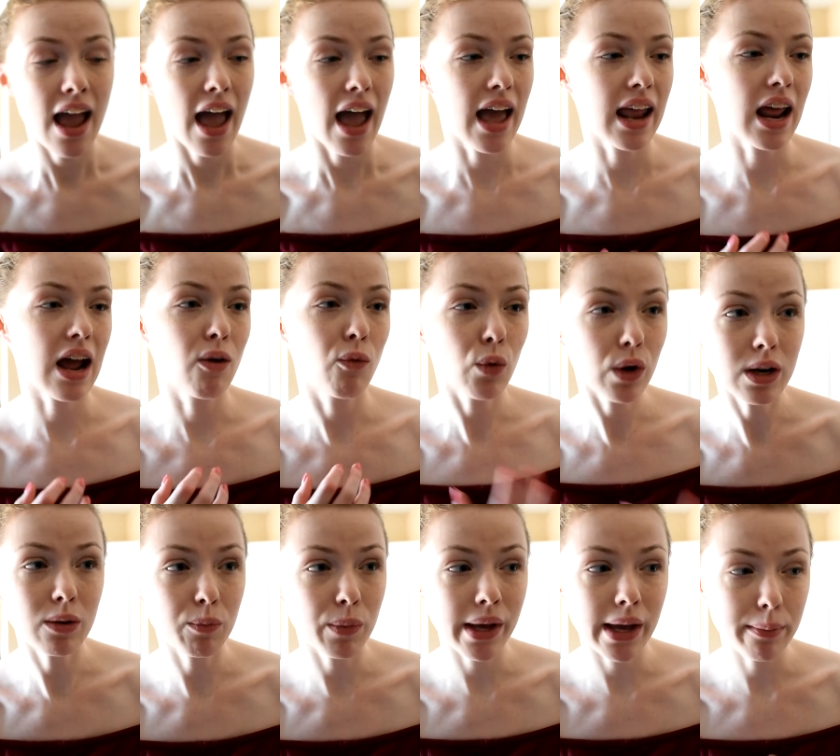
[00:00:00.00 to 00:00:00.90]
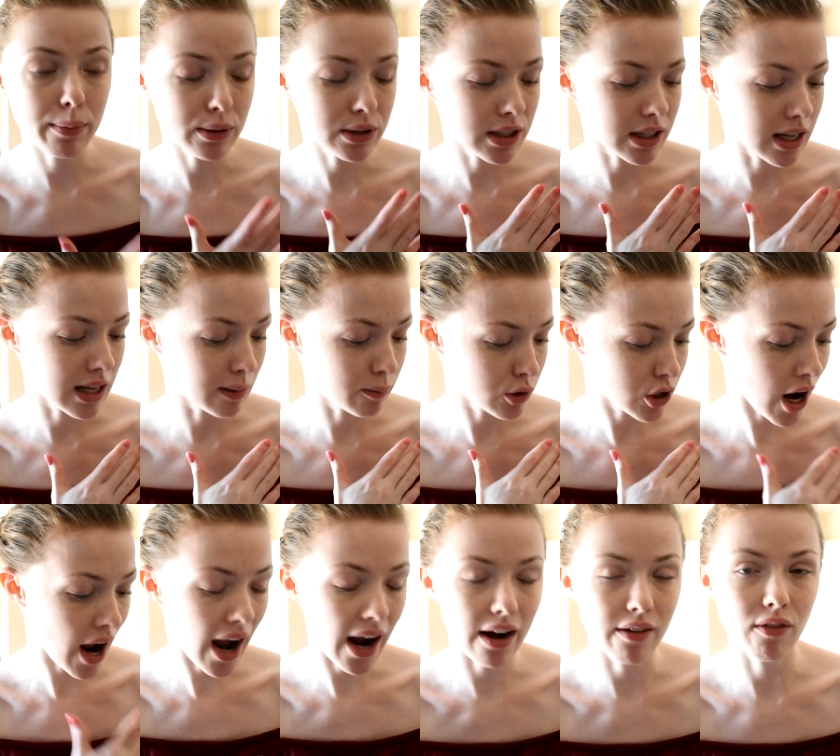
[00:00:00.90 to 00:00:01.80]
and I wouldn't be able to keep
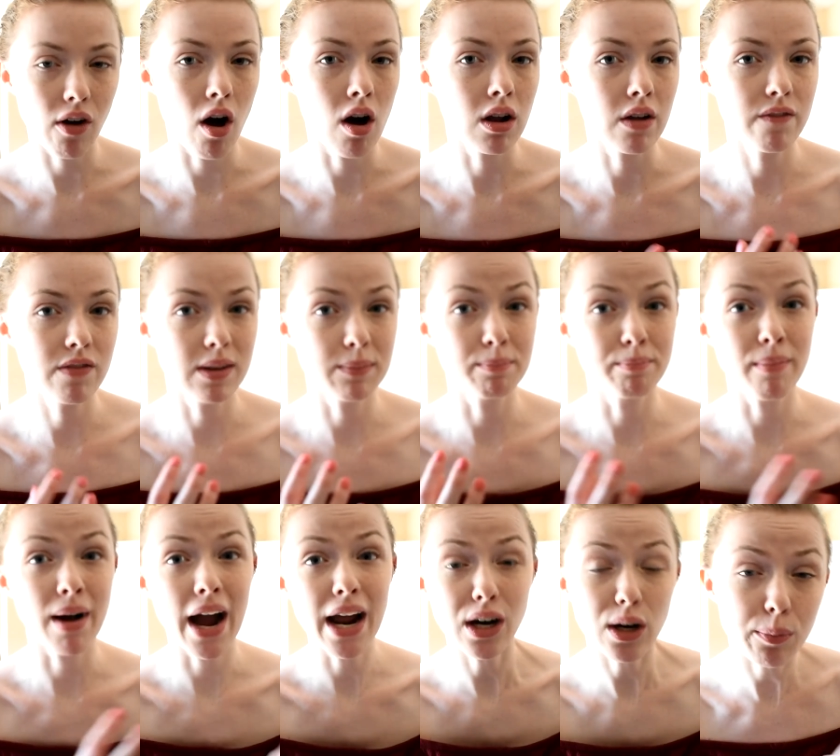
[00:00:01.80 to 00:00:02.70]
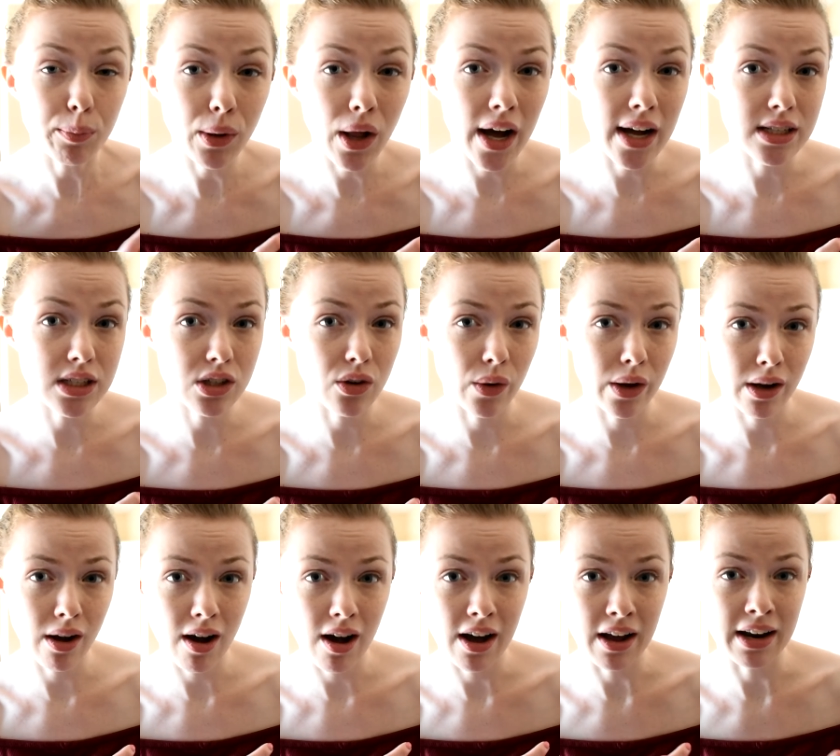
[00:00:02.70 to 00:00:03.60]
track of all of the minor plots going
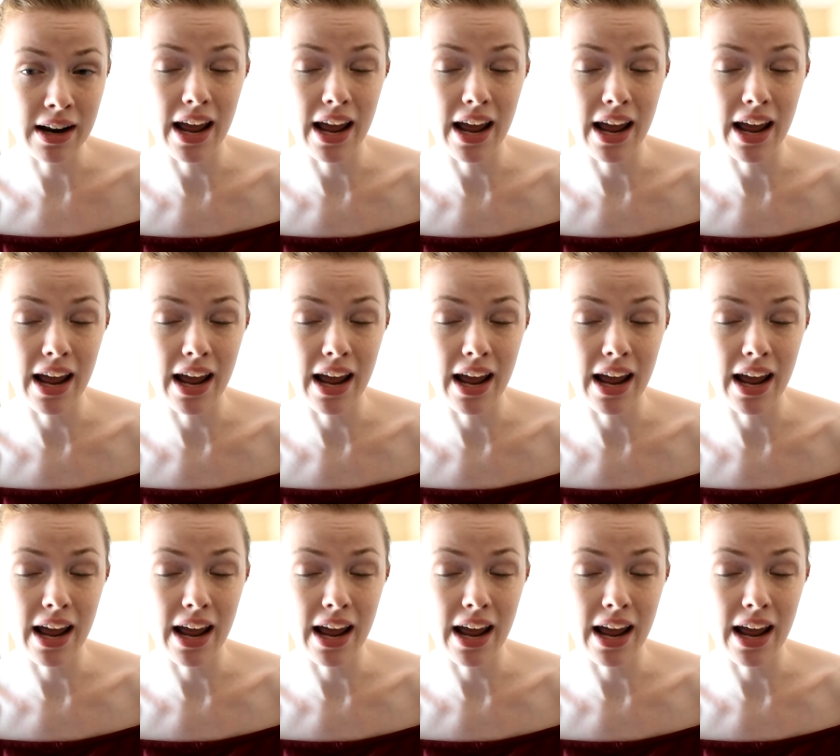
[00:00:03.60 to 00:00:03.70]
on,